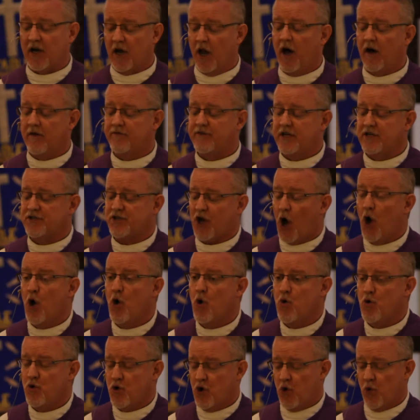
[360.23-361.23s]
loved his
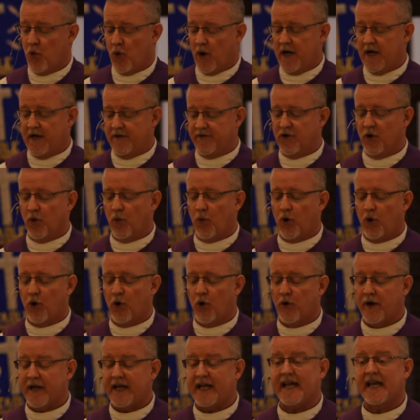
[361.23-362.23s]
own who were in the
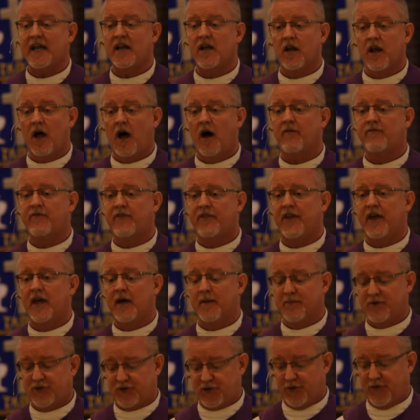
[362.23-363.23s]
world, he loved
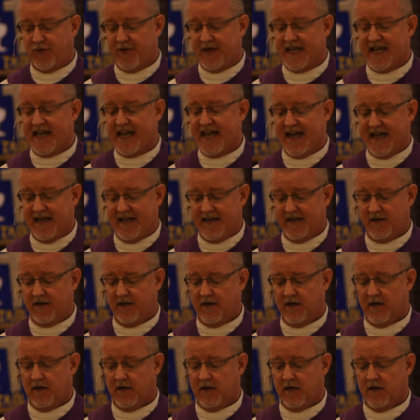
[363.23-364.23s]
them to the end.
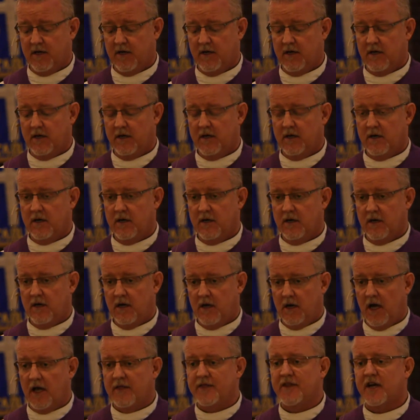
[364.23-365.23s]

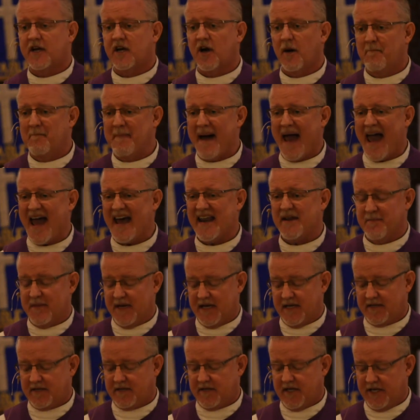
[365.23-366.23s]
The
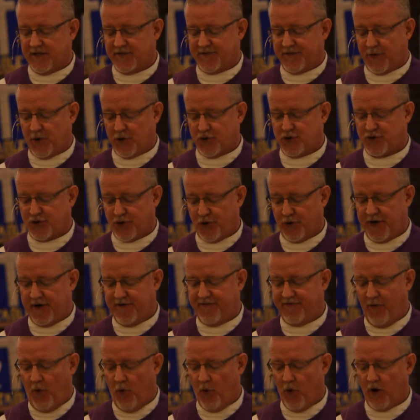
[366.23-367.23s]
commandment is verse
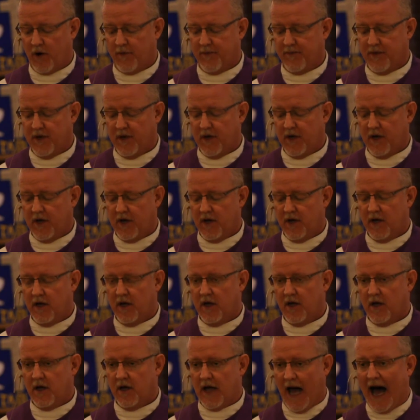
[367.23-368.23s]
34.
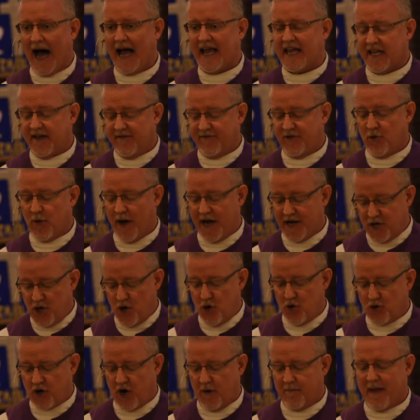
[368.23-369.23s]
I give you a
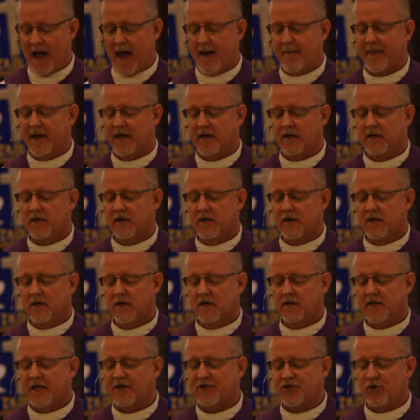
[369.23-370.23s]
new commandment,
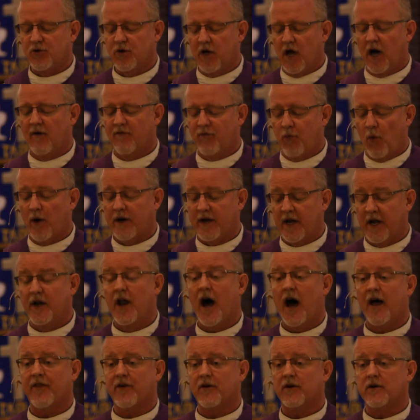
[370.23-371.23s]
that you love one
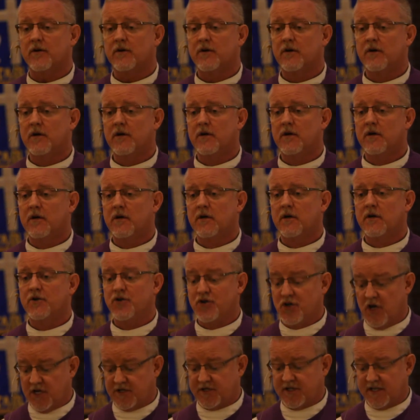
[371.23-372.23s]
another.
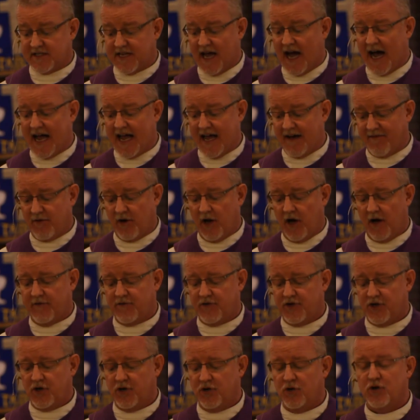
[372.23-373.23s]
Just as I have loved
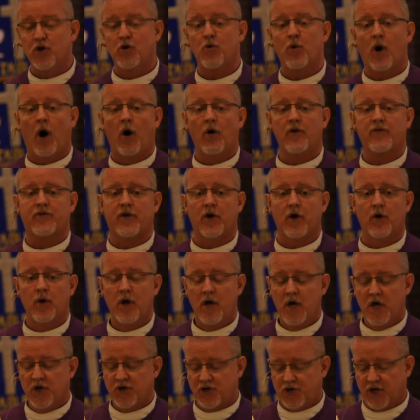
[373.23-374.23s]
you, you also
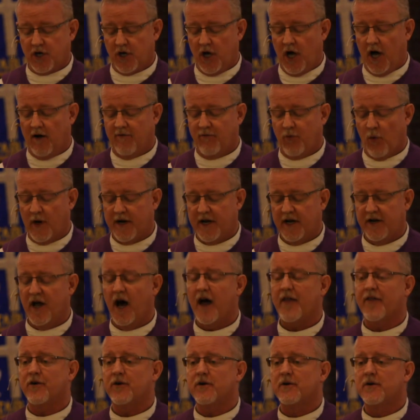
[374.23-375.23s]
should love one
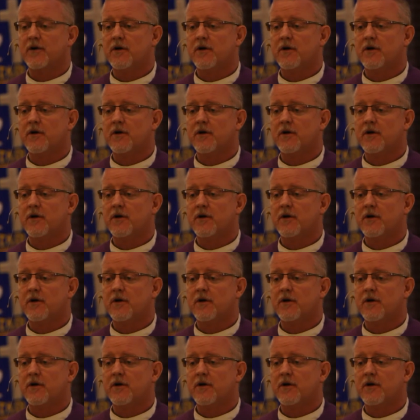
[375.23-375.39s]
another.